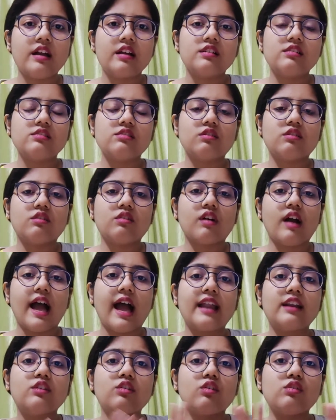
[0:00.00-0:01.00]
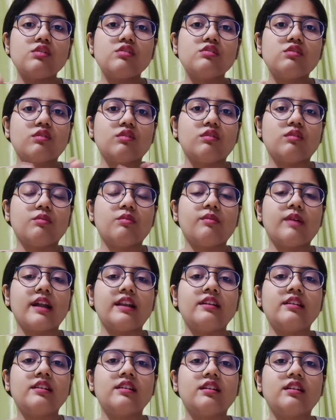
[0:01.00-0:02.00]
So, and also
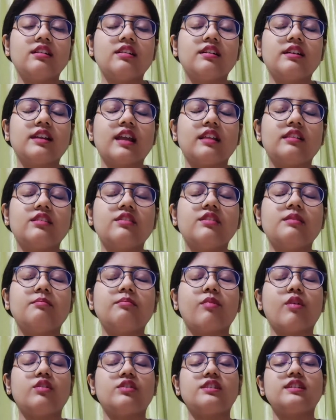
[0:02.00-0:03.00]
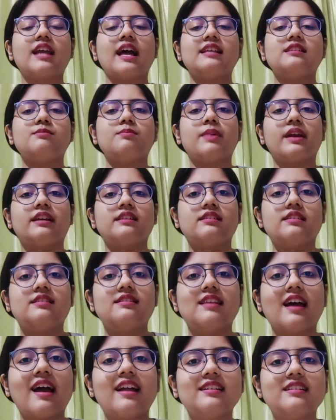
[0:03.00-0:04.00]
one another important aspect is
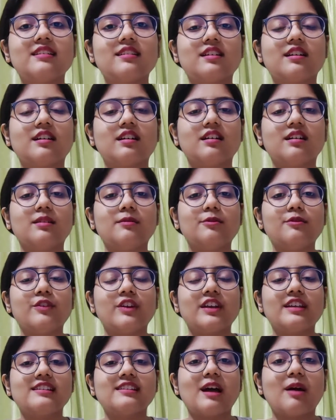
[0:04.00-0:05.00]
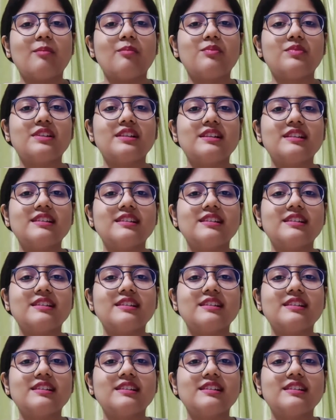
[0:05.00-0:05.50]
that for example,